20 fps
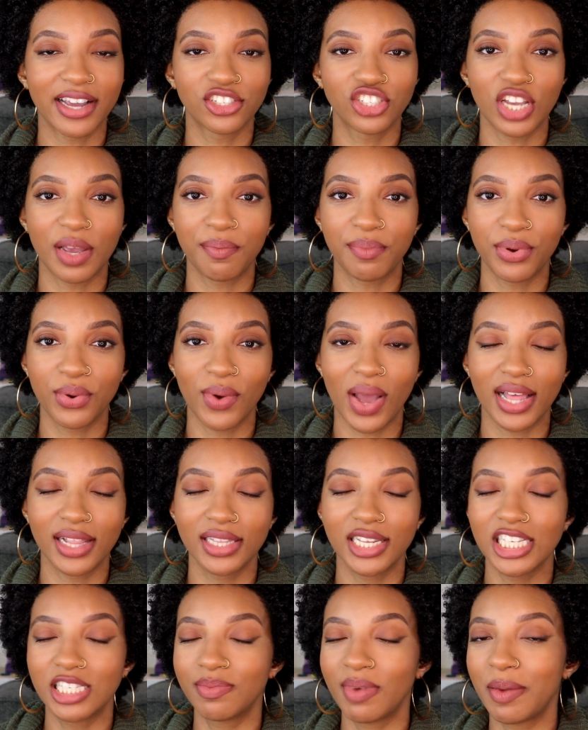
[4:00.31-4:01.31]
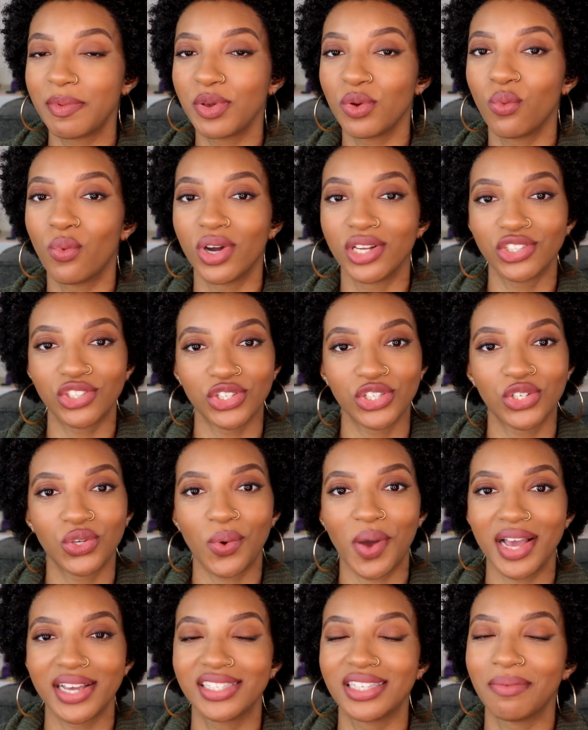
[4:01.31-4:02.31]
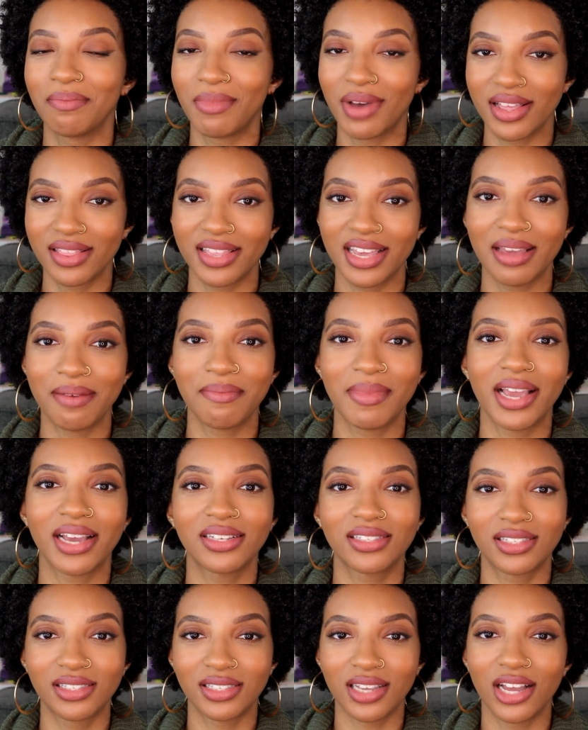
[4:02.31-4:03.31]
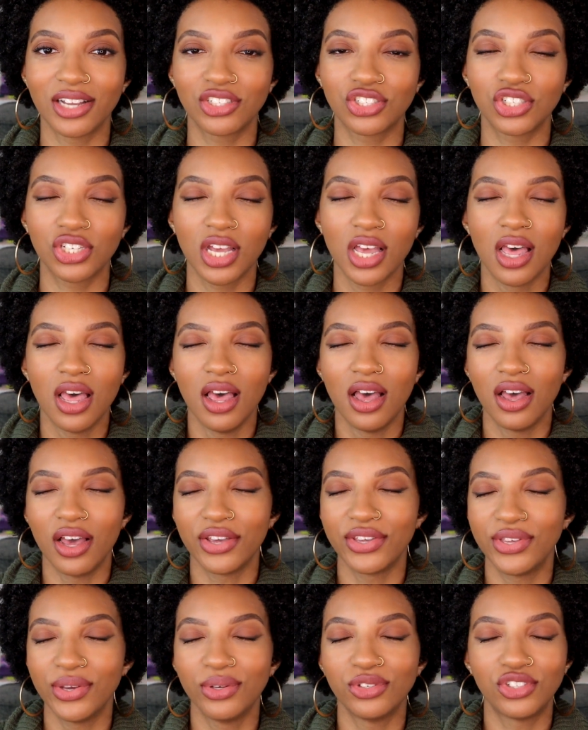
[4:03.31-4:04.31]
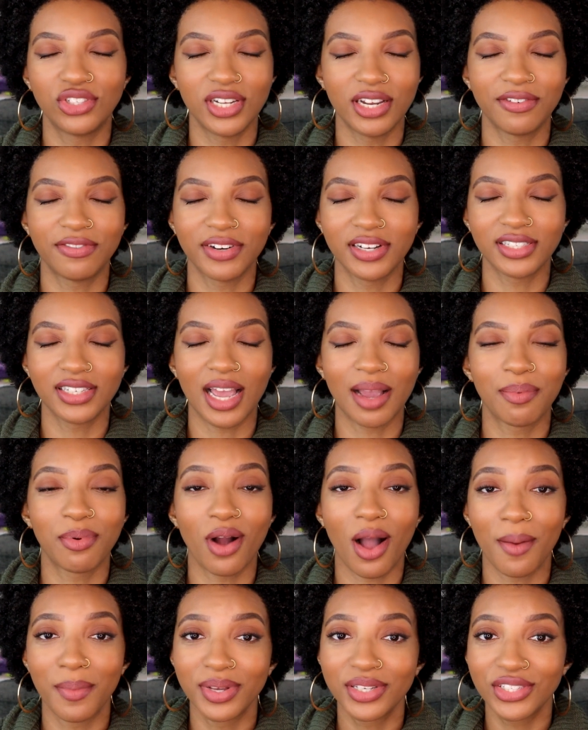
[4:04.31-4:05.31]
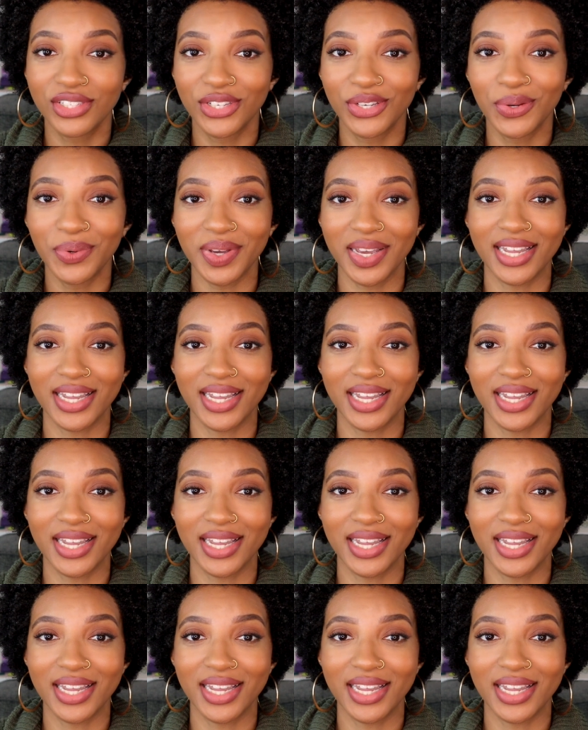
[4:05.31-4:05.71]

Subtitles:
shampoo at least maybe once or twice a month. It makes such a huge difference. I promise you.